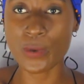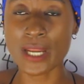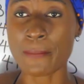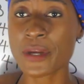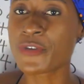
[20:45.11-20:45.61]
When
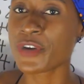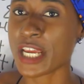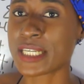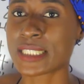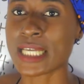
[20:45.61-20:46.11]
I mean
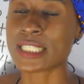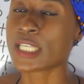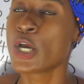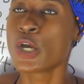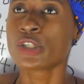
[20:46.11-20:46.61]
graded is that
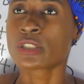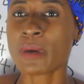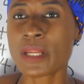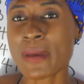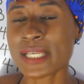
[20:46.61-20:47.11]

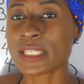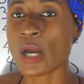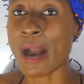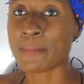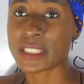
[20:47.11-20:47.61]
somebody might
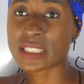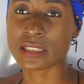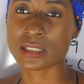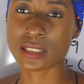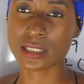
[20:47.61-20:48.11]
say, I'm a
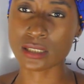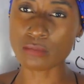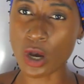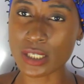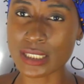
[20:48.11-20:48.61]

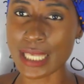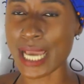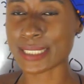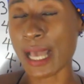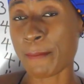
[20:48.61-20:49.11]
small
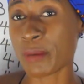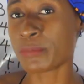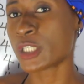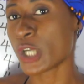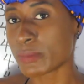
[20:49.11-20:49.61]
size, I'm a
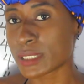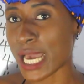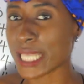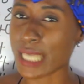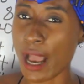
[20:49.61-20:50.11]
medium
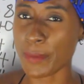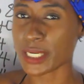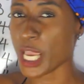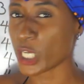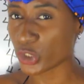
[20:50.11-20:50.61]
size, I'm
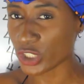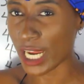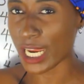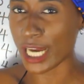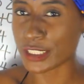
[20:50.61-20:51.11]
an
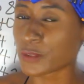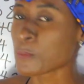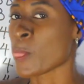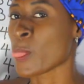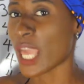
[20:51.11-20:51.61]
extra large,
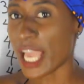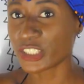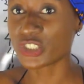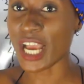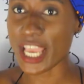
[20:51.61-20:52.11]

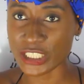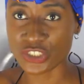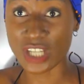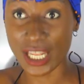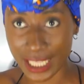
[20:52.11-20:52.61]
extra
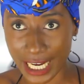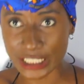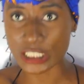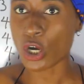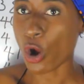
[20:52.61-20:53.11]
extra
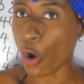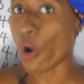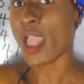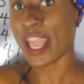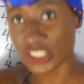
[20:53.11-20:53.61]
large,
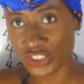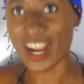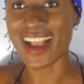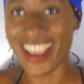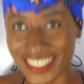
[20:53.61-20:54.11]
or
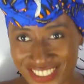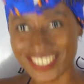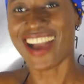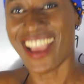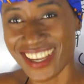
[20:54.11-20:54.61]
extra
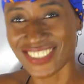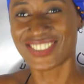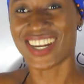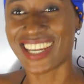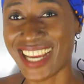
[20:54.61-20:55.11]
extra
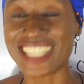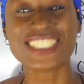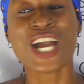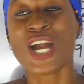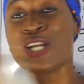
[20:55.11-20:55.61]
extra
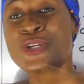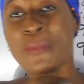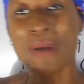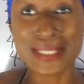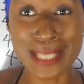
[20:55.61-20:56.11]
large.
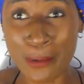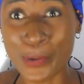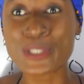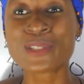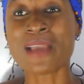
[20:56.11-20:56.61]
No matter
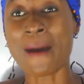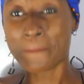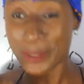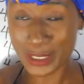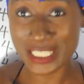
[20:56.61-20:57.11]
what, you are
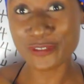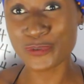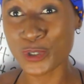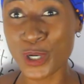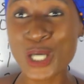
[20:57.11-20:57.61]

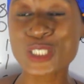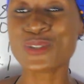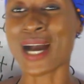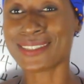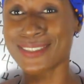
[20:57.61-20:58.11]
beautiful,
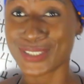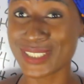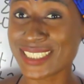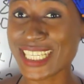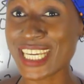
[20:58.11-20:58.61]
you are
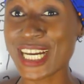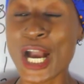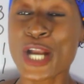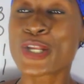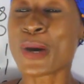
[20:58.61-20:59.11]
unique,
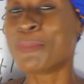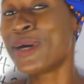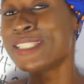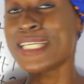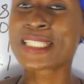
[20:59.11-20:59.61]
your
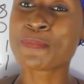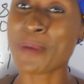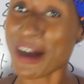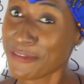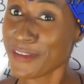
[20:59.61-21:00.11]
body is
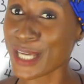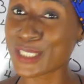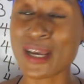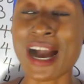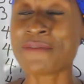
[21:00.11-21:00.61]

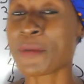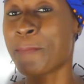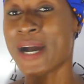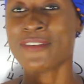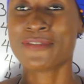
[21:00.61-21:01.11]
perfect, you have a
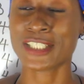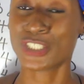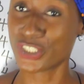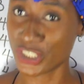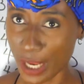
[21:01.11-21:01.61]
perfect
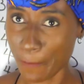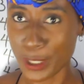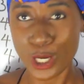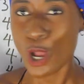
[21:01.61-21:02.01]
shape.